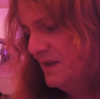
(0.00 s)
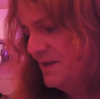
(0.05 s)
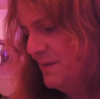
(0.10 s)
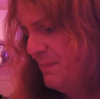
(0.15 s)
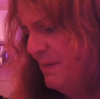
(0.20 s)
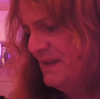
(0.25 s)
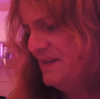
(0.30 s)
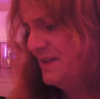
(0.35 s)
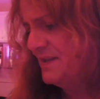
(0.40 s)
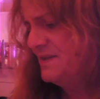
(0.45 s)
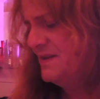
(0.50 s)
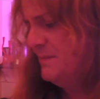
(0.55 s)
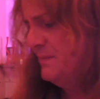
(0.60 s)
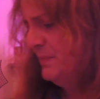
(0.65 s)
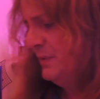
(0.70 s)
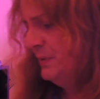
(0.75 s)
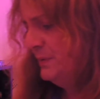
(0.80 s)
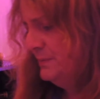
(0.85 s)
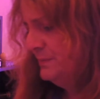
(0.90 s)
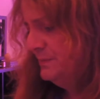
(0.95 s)
It's basic
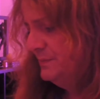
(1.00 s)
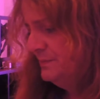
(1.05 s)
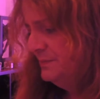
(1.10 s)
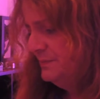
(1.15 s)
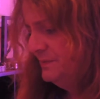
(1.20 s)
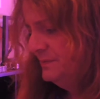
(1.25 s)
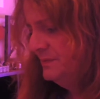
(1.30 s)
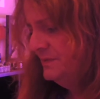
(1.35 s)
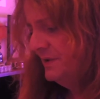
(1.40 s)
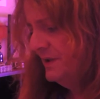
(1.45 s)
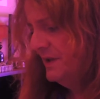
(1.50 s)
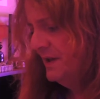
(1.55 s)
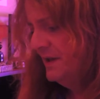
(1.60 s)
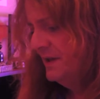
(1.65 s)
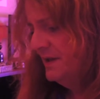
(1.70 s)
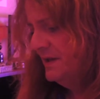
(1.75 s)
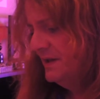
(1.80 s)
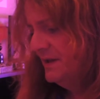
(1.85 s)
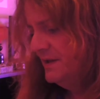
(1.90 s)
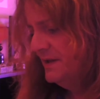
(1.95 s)
simple.
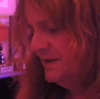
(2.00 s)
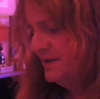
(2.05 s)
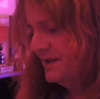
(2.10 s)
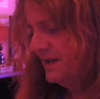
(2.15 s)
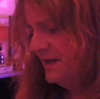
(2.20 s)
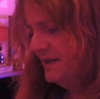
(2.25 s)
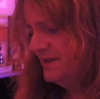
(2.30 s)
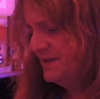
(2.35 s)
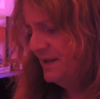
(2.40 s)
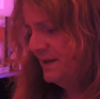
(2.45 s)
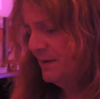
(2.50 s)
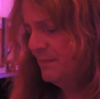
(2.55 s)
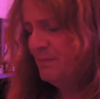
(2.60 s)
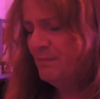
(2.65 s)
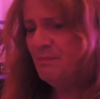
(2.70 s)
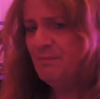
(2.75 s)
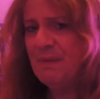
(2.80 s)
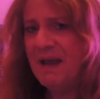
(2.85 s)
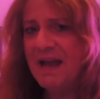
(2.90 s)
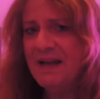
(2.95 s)
So I said
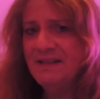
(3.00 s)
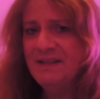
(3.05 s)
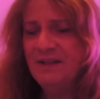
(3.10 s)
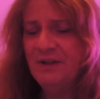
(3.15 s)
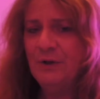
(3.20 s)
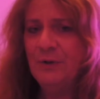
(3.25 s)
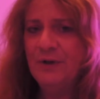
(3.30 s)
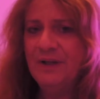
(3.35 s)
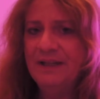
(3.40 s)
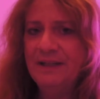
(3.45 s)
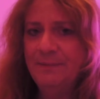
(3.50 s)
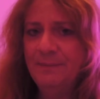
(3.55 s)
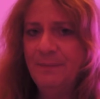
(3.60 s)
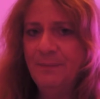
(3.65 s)
bacteria,